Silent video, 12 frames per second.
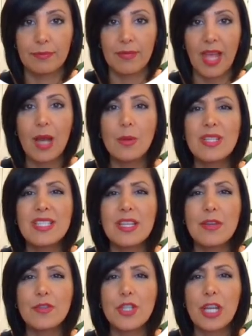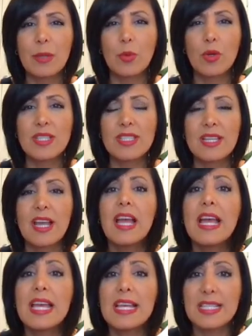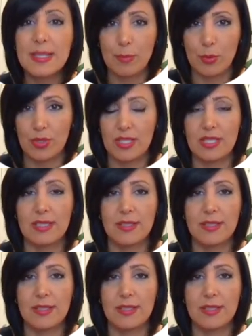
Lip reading: How we save checkpoints is important.